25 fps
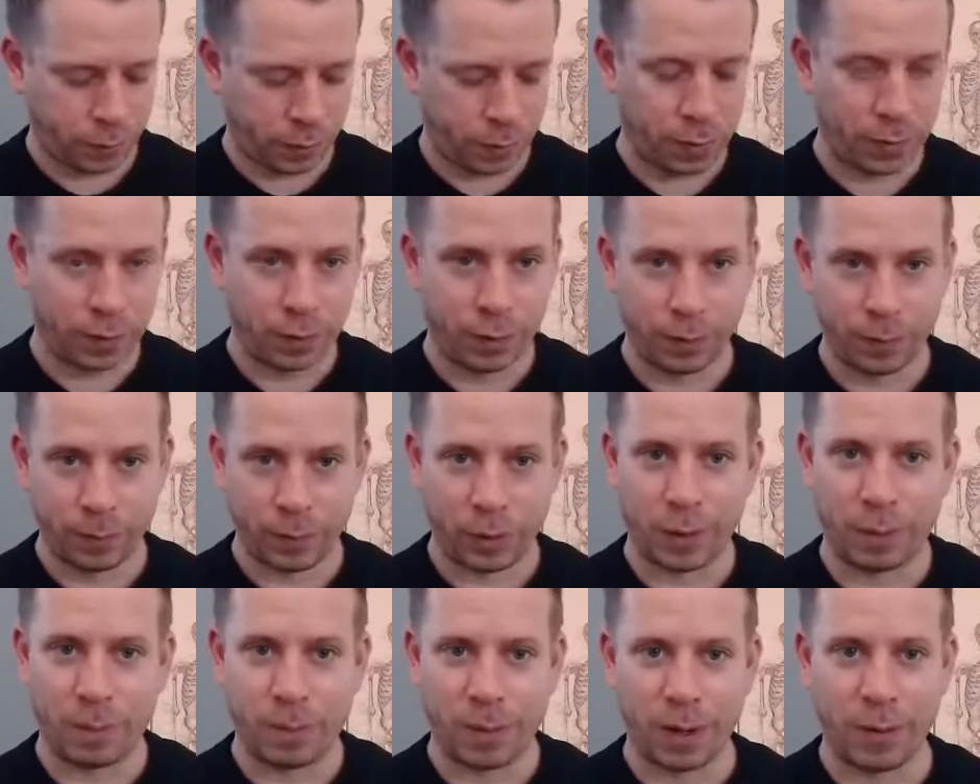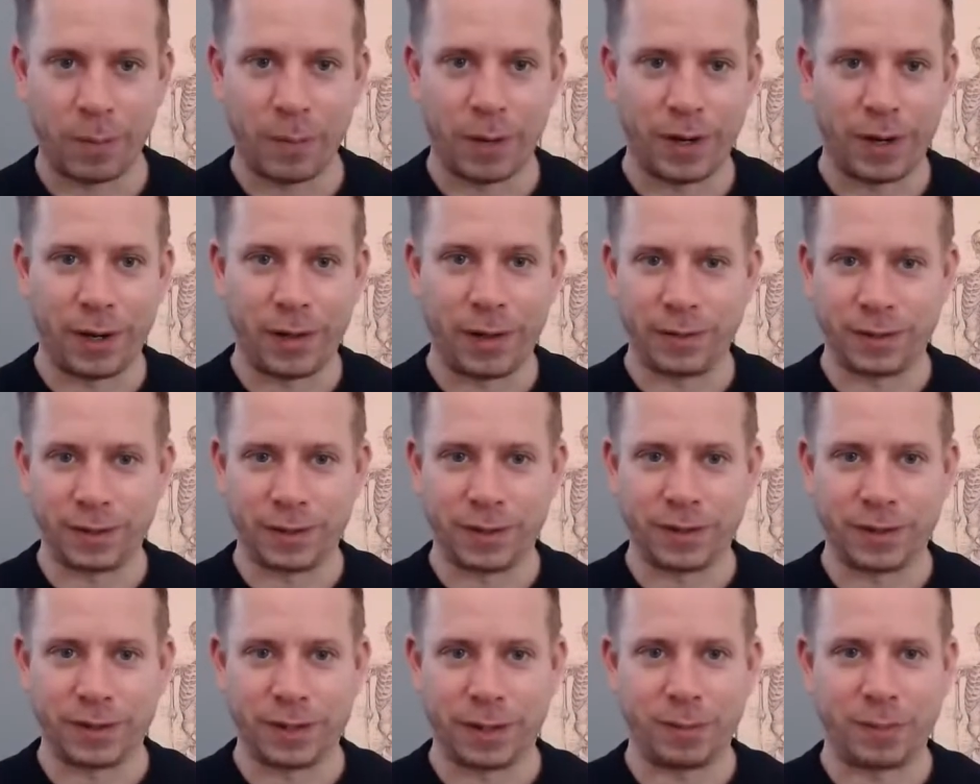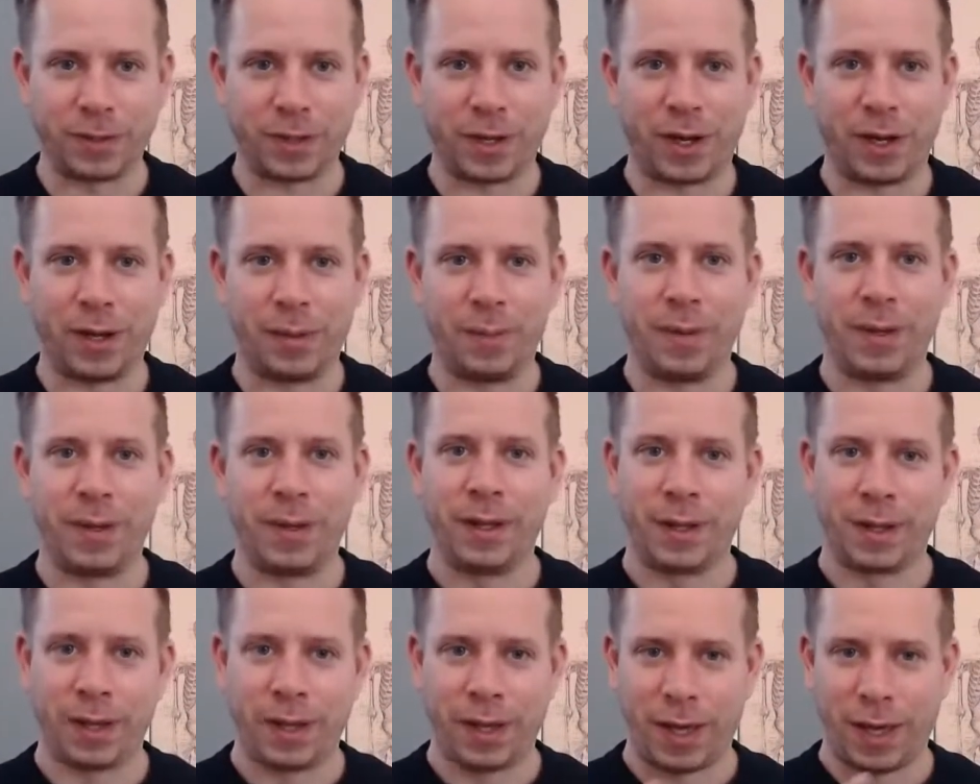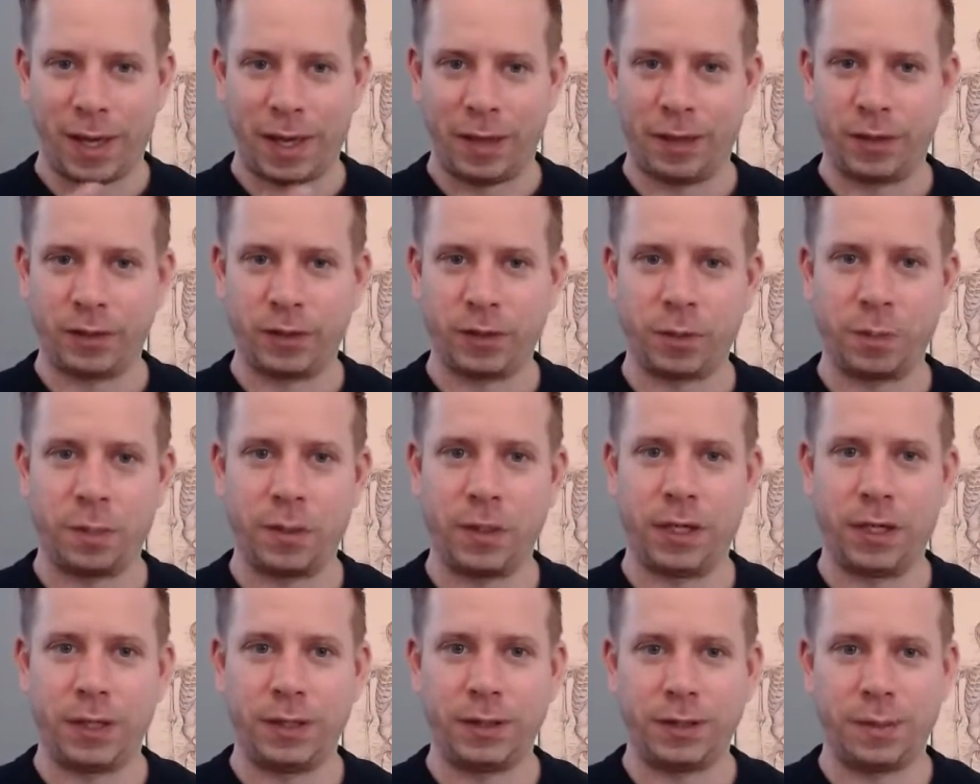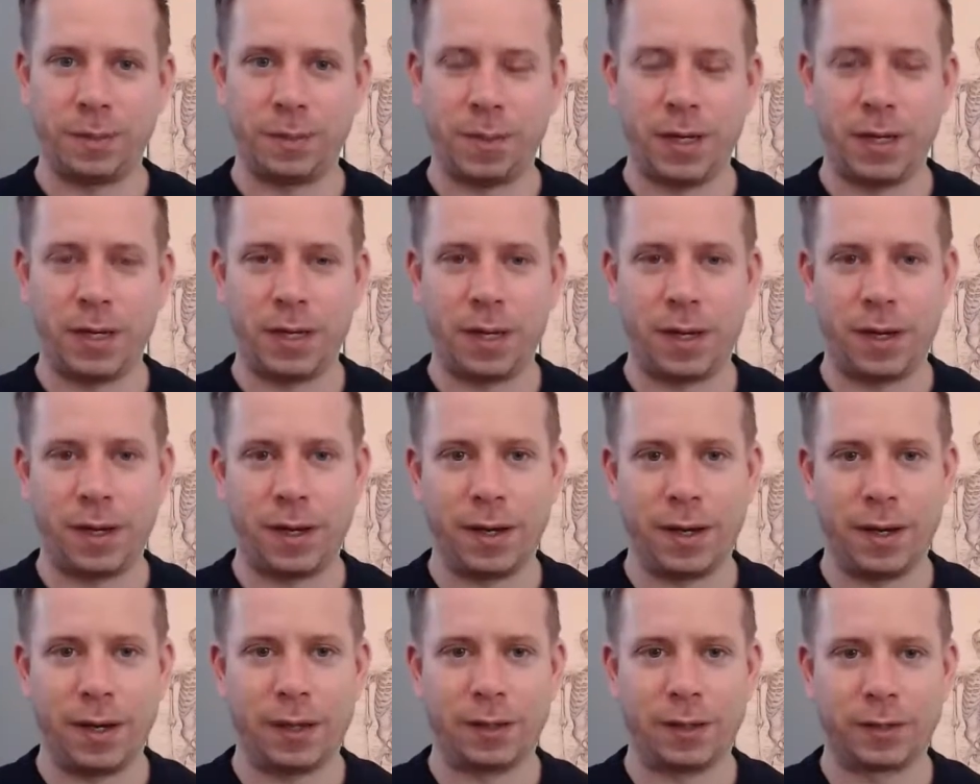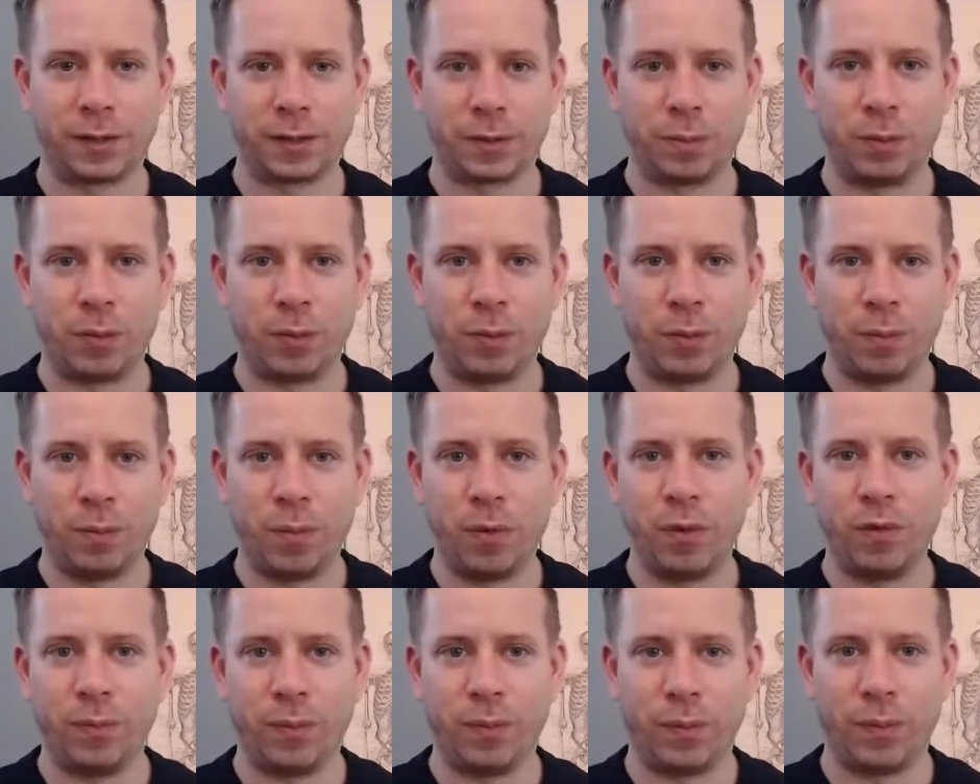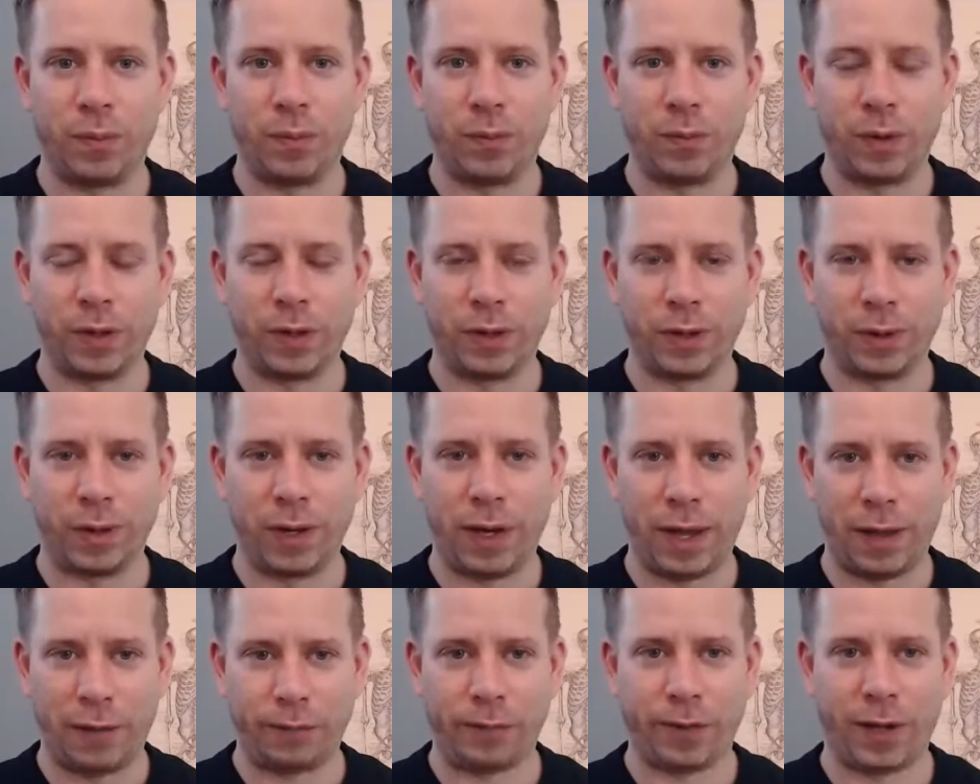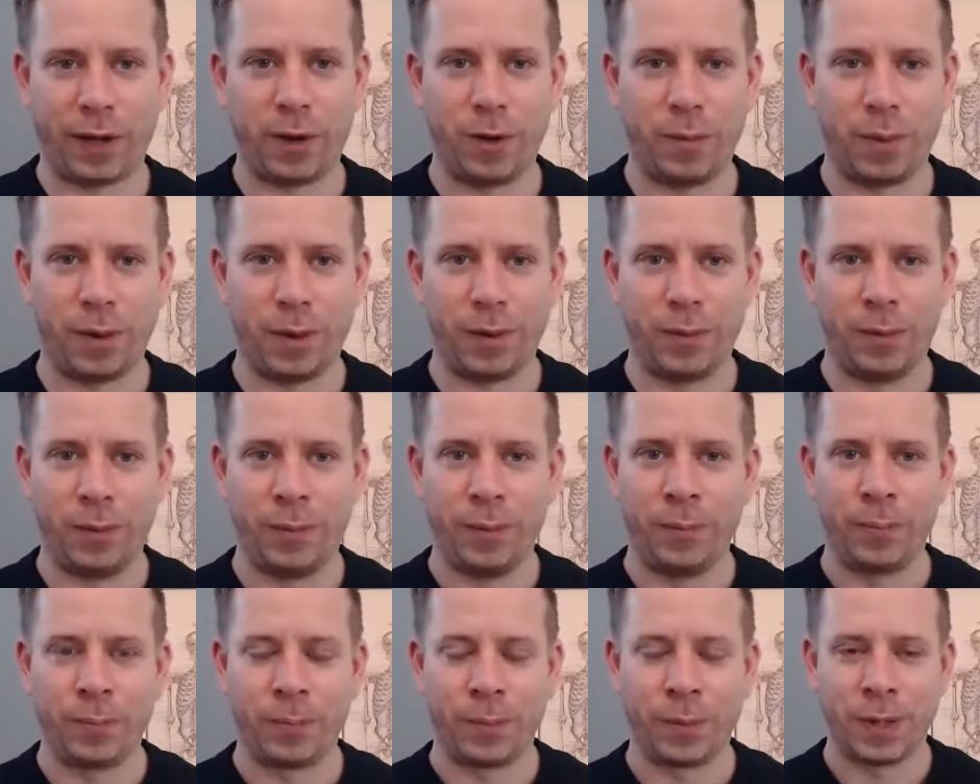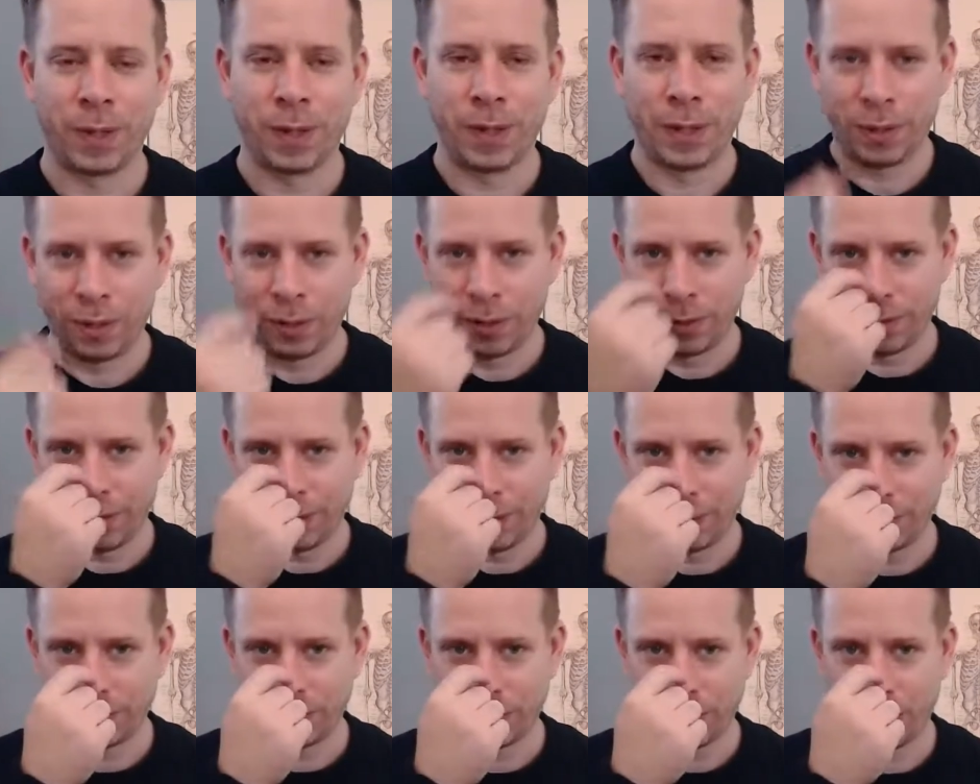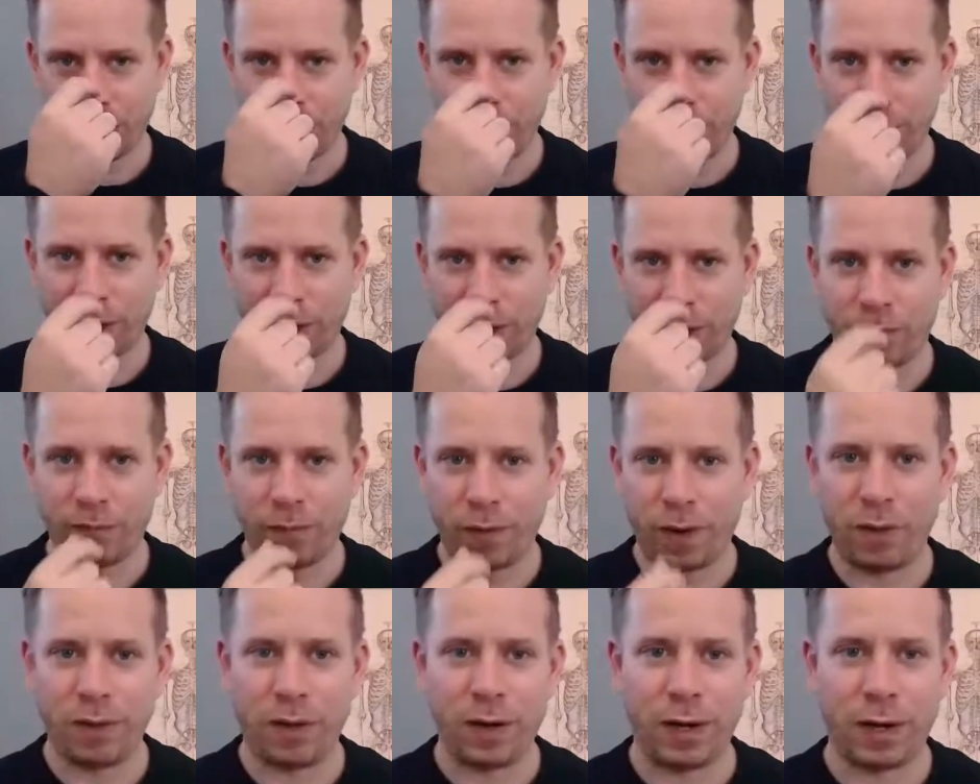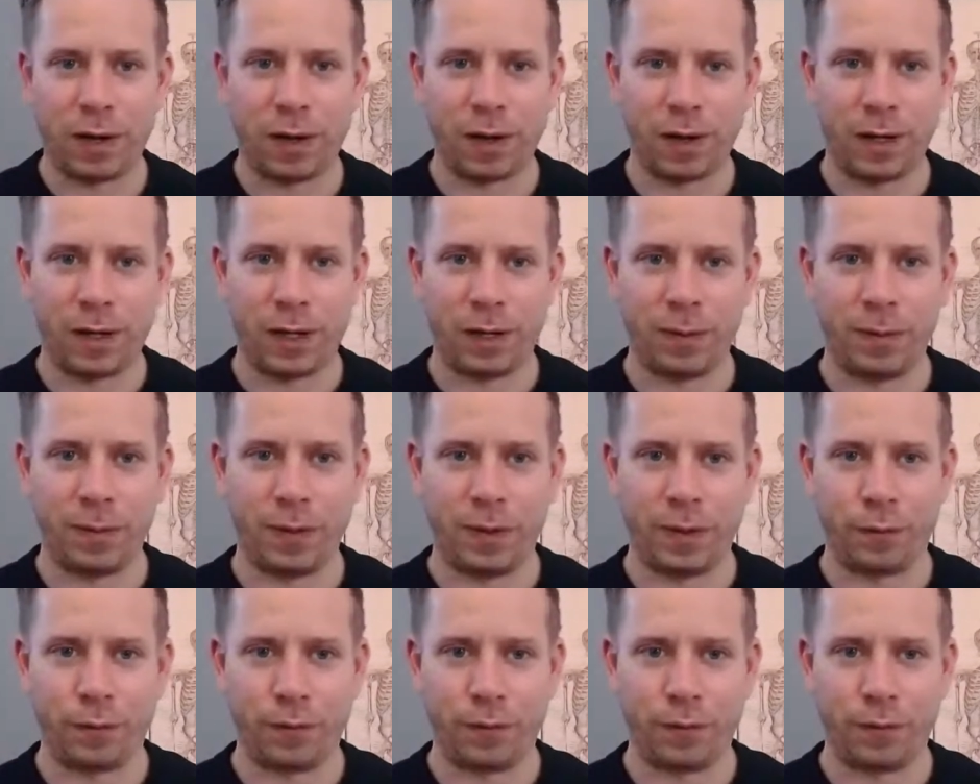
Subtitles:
I'm going to blow my nose at the same time. And then just begin to make a small movement with your left elbow. Just holding on very lightly with your